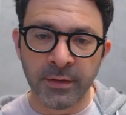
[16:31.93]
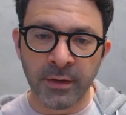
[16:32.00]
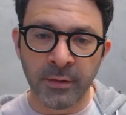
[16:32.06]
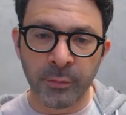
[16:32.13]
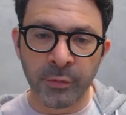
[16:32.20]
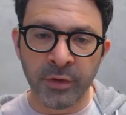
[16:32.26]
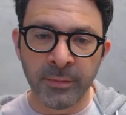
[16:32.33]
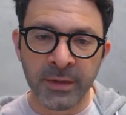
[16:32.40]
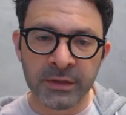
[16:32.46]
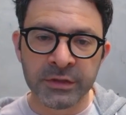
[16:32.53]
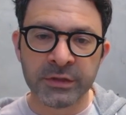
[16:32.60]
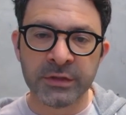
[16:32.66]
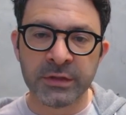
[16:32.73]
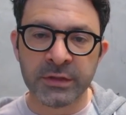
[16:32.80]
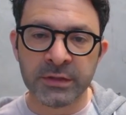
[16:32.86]
I pretty
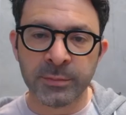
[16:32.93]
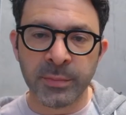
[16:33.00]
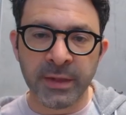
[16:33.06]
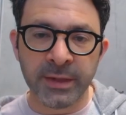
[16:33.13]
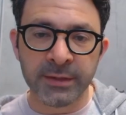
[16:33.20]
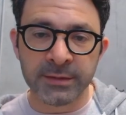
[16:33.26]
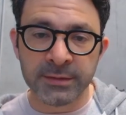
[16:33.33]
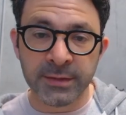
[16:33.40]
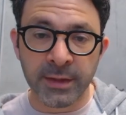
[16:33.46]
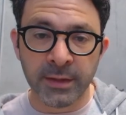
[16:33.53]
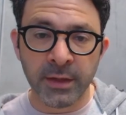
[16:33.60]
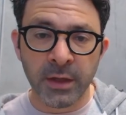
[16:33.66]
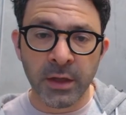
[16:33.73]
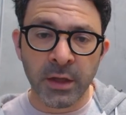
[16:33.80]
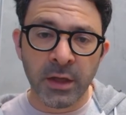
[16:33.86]
much explained that
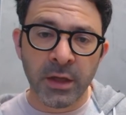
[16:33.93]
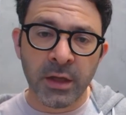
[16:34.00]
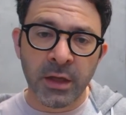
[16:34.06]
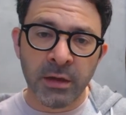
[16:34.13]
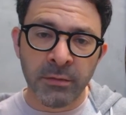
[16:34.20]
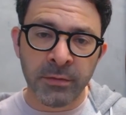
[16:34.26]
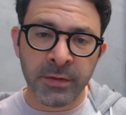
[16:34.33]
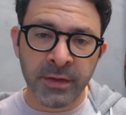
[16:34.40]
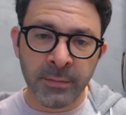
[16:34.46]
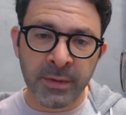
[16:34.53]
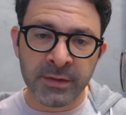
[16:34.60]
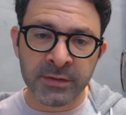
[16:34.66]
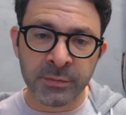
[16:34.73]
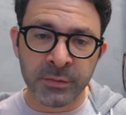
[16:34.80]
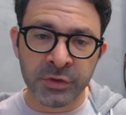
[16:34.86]
everything
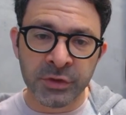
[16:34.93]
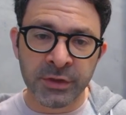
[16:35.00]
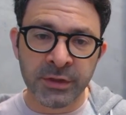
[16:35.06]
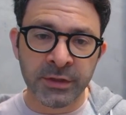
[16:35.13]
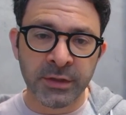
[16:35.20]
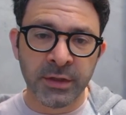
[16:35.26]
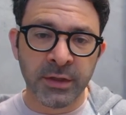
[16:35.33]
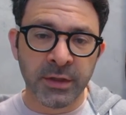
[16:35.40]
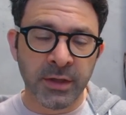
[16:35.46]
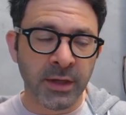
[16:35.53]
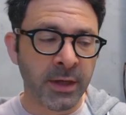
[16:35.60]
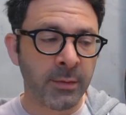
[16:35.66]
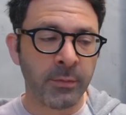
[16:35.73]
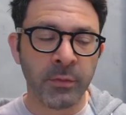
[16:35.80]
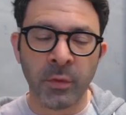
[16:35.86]
about this machine,
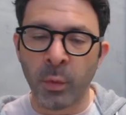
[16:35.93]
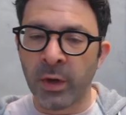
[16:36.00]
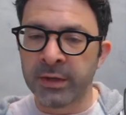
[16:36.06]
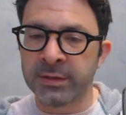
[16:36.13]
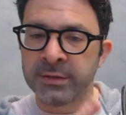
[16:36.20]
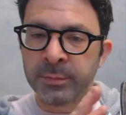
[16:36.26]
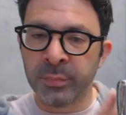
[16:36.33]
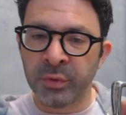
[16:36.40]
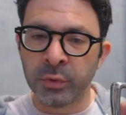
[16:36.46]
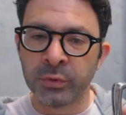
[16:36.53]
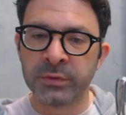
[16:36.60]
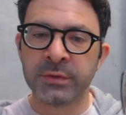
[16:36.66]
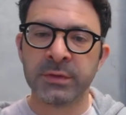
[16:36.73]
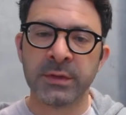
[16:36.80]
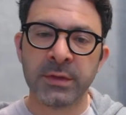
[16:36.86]
the way it's
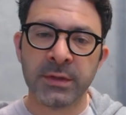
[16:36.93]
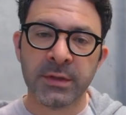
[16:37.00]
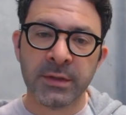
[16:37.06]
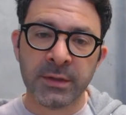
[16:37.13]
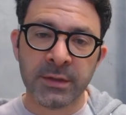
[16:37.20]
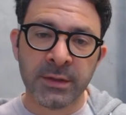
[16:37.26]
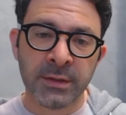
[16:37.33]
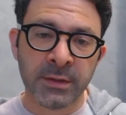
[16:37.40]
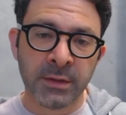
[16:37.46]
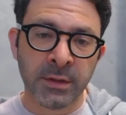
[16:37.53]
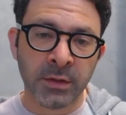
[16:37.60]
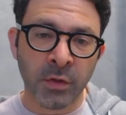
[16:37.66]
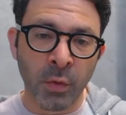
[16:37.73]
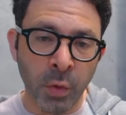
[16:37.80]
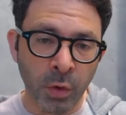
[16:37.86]
built,
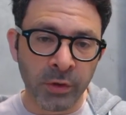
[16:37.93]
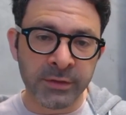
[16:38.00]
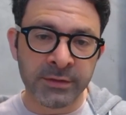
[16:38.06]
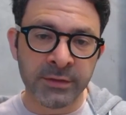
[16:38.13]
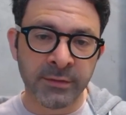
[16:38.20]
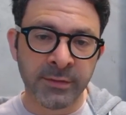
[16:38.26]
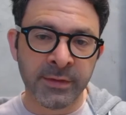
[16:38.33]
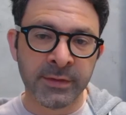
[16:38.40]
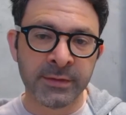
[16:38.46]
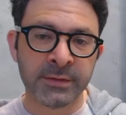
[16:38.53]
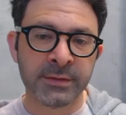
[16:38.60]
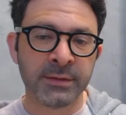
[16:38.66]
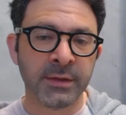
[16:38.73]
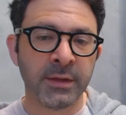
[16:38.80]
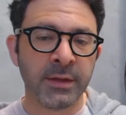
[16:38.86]
quality of
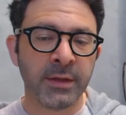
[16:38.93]
this,